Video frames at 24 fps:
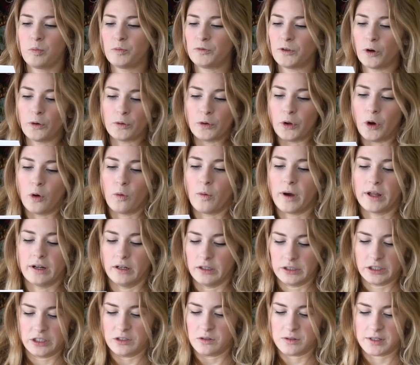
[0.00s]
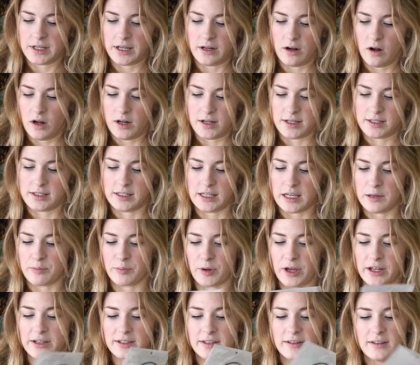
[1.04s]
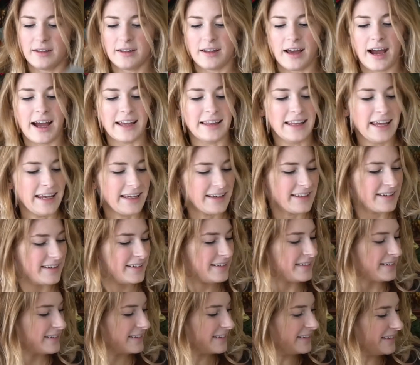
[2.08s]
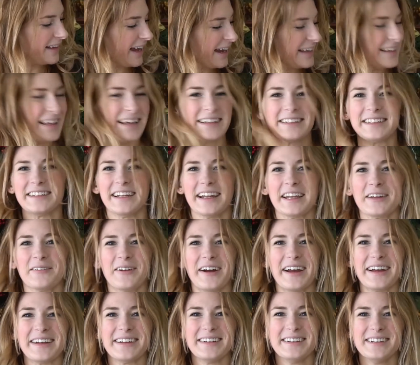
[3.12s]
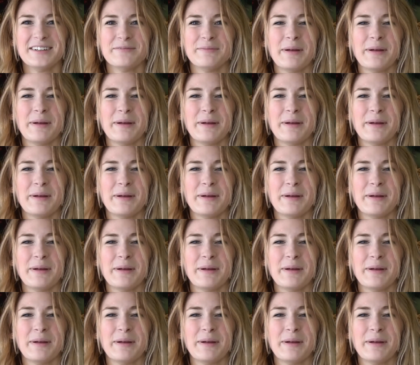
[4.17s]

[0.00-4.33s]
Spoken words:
Don't know when I'll use it, honestly, but I liked it anyway.